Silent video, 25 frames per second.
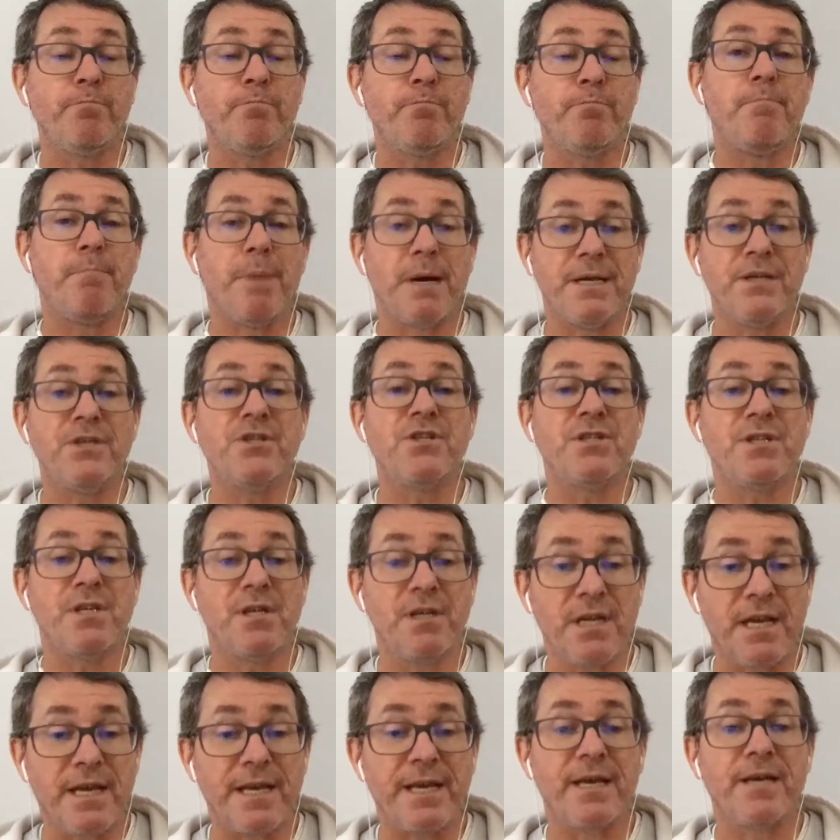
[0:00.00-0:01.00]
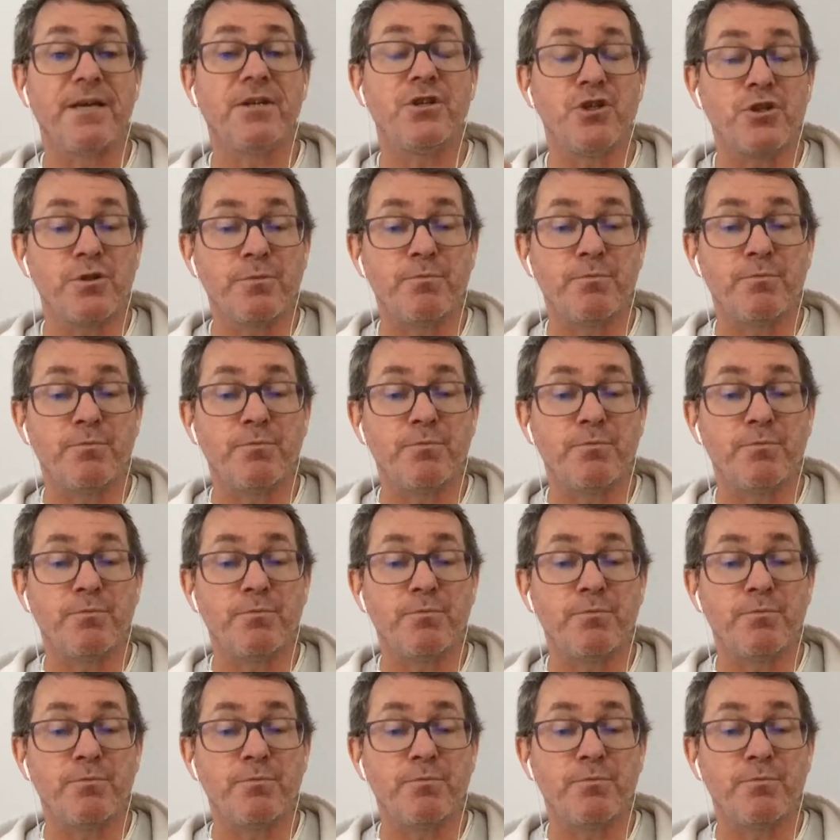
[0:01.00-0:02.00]
base layer dispute
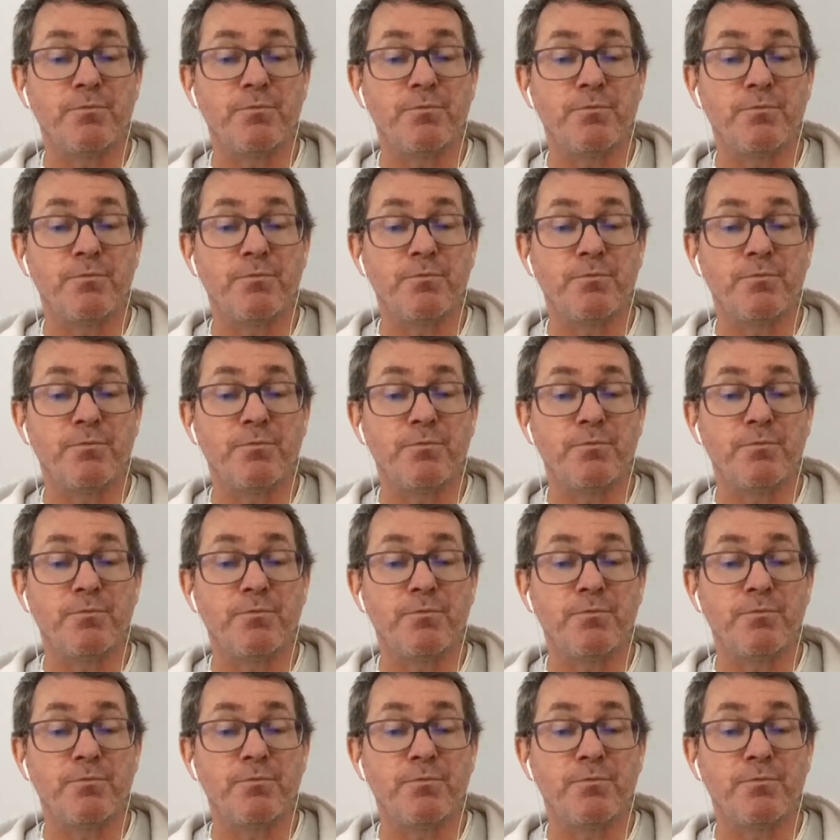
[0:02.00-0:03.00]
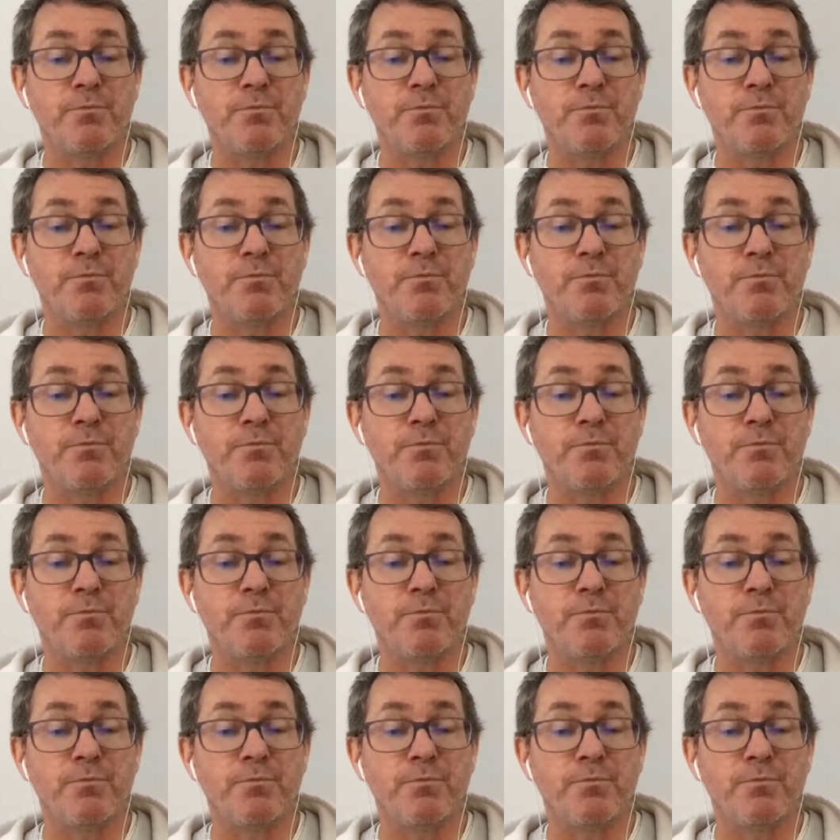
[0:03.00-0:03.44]
resolution or not.